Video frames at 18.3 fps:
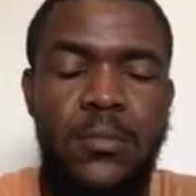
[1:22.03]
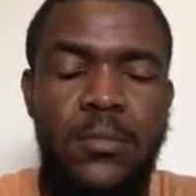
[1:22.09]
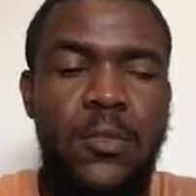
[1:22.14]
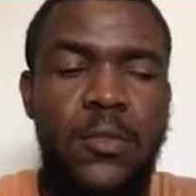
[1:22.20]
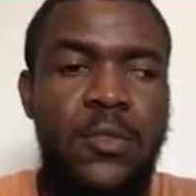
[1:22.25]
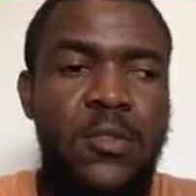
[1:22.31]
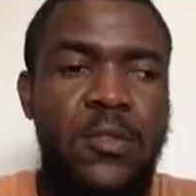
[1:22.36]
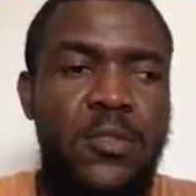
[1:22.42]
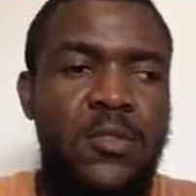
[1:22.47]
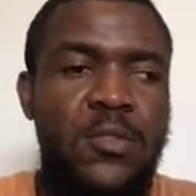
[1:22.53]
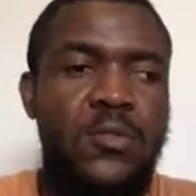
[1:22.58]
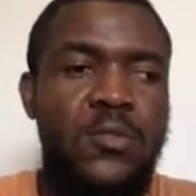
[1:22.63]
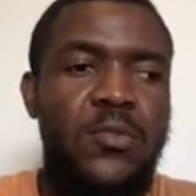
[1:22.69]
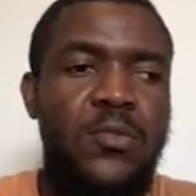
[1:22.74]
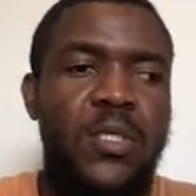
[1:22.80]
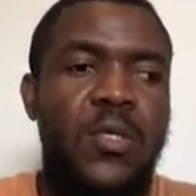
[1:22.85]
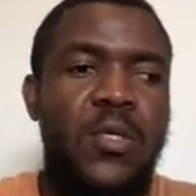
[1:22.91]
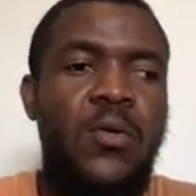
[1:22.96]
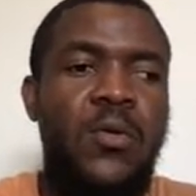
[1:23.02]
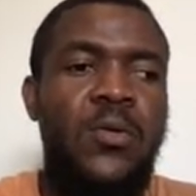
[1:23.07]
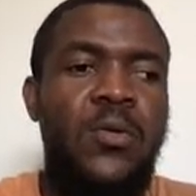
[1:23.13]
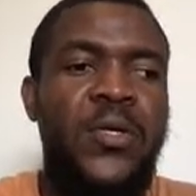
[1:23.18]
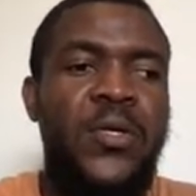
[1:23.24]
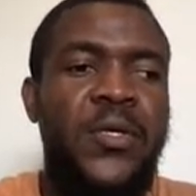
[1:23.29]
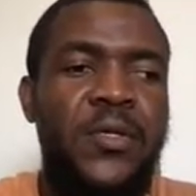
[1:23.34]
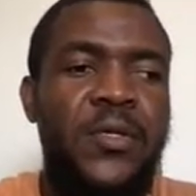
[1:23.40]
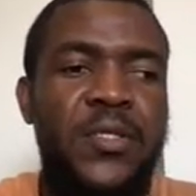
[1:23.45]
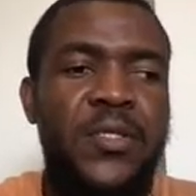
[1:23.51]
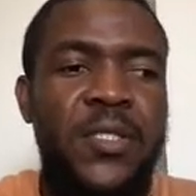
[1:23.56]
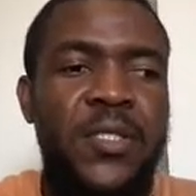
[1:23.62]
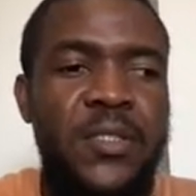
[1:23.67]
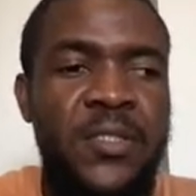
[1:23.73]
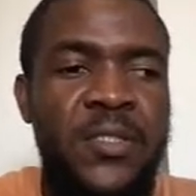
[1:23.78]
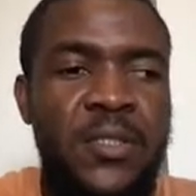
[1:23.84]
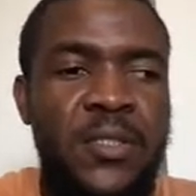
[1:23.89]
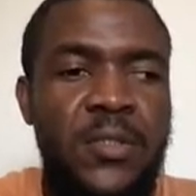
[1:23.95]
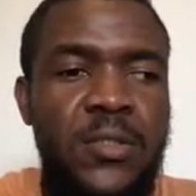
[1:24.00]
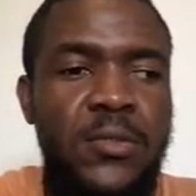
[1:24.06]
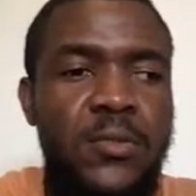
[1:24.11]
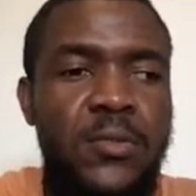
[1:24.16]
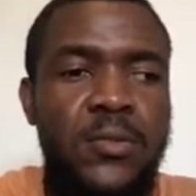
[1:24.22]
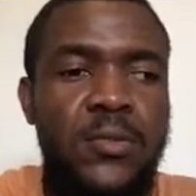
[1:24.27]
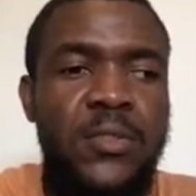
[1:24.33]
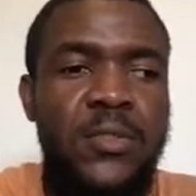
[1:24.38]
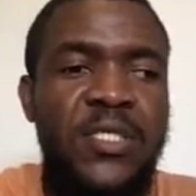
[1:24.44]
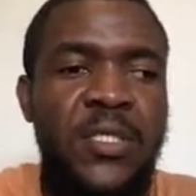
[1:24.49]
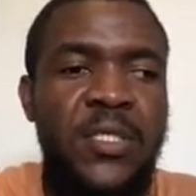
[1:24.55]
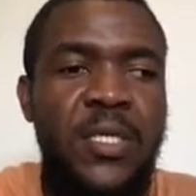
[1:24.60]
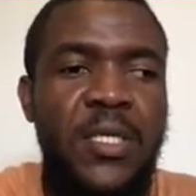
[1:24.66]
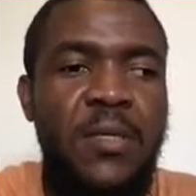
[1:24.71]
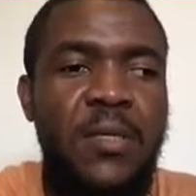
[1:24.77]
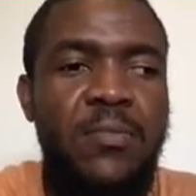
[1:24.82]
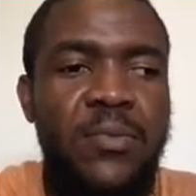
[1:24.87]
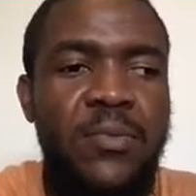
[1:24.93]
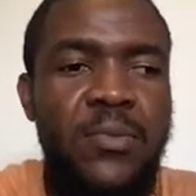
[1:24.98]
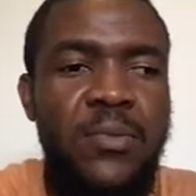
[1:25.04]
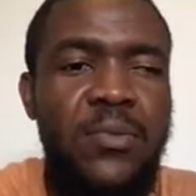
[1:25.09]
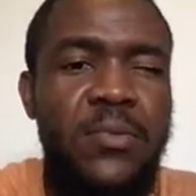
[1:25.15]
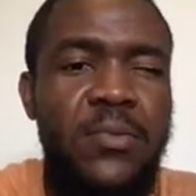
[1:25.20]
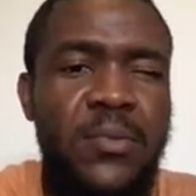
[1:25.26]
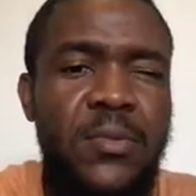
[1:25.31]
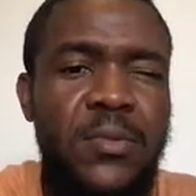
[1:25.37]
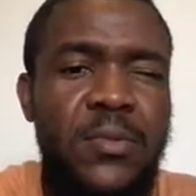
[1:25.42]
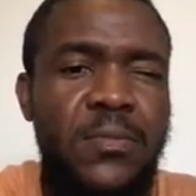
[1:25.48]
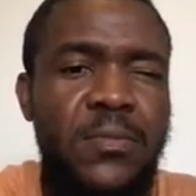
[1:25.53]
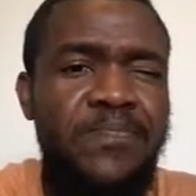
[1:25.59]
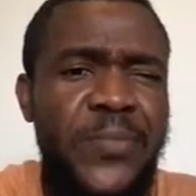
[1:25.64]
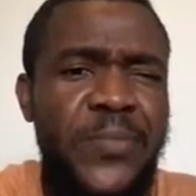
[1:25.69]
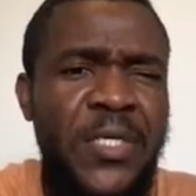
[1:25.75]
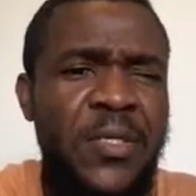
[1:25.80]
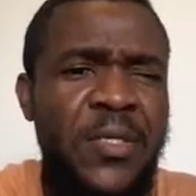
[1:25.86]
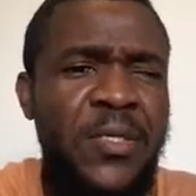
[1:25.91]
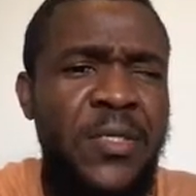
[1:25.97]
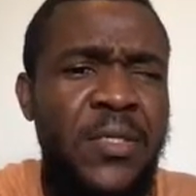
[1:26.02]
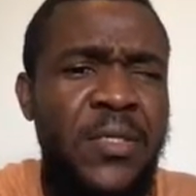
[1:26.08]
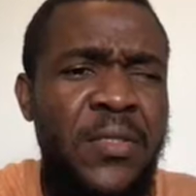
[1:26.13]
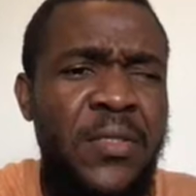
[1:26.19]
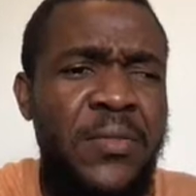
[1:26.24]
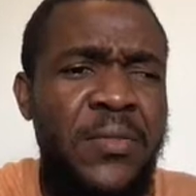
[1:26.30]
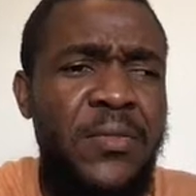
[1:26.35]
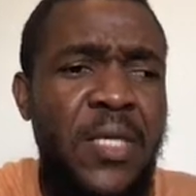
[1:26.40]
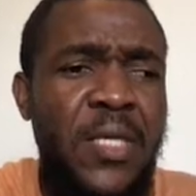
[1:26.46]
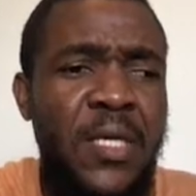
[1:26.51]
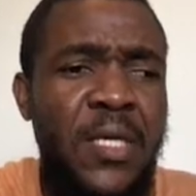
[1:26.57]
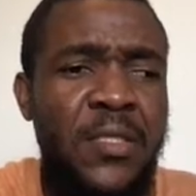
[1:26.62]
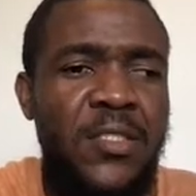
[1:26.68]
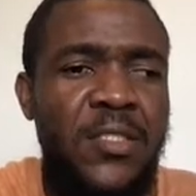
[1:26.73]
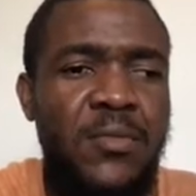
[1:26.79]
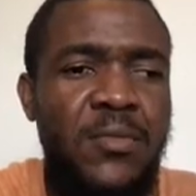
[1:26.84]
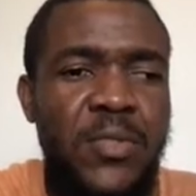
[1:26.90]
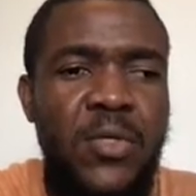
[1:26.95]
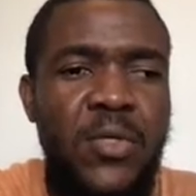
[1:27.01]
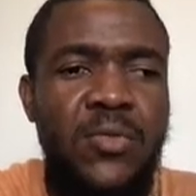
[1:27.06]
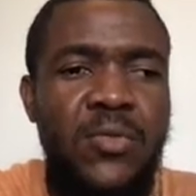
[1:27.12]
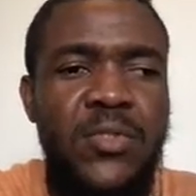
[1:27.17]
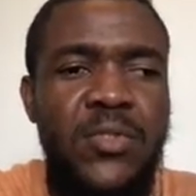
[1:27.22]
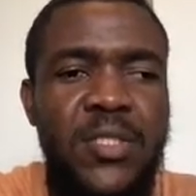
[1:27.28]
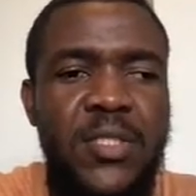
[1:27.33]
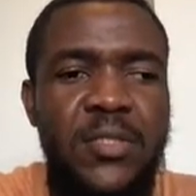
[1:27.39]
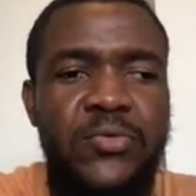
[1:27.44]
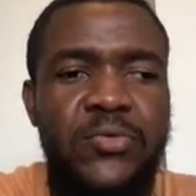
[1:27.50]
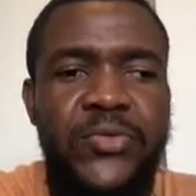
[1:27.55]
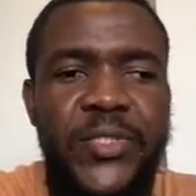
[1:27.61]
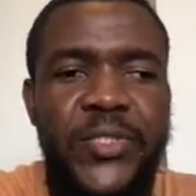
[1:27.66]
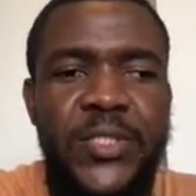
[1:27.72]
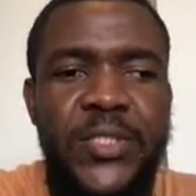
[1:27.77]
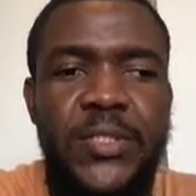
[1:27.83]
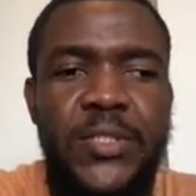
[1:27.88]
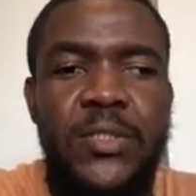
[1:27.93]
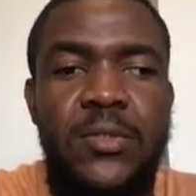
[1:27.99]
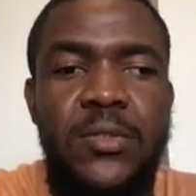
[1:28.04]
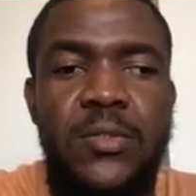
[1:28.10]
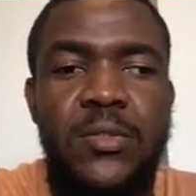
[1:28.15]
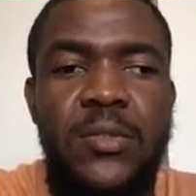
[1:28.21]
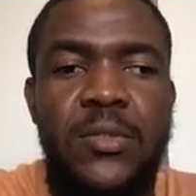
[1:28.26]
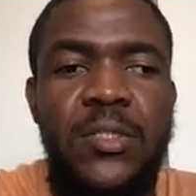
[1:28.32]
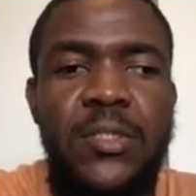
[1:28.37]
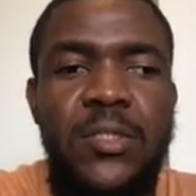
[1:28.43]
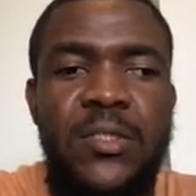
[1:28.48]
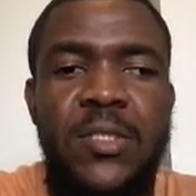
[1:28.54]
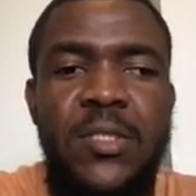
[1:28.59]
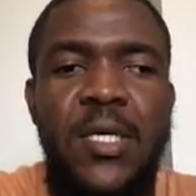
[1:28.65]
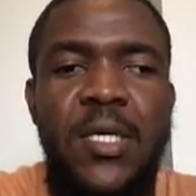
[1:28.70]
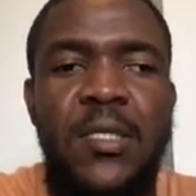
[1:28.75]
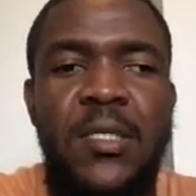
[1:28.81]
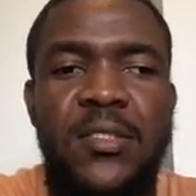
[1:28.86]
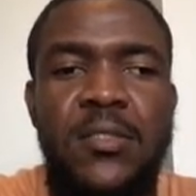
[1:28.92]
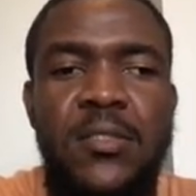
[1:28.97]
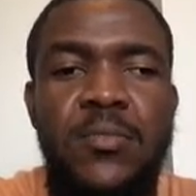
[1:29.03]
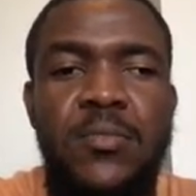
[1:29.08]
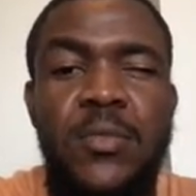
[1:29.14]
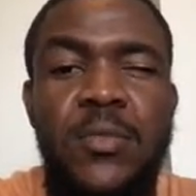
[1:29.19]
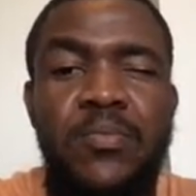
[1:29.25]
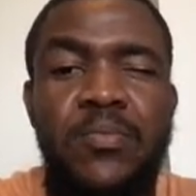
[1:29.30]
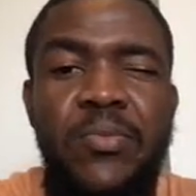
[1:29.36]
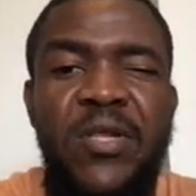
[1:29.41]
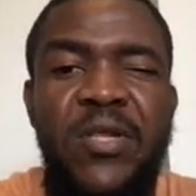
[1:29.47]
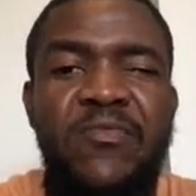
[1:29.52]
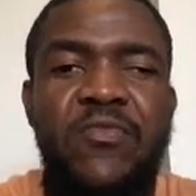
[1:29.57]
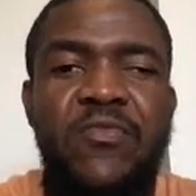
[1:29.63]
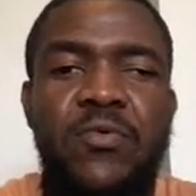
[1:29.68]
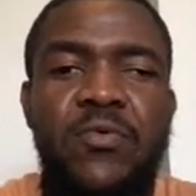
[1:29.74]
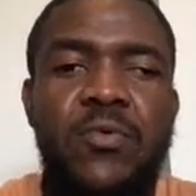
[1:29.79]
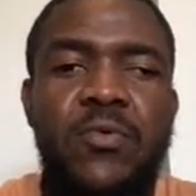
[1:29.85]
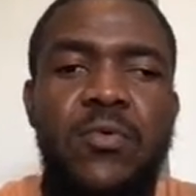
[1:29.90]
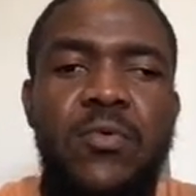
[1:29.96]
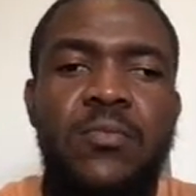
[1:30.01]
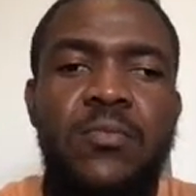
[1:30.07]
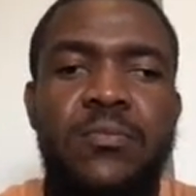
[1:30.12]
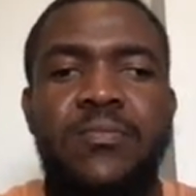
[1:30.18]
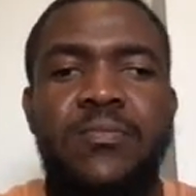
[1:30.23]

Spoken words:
So the goal here is to enable an Ansible content creator and Ansible platform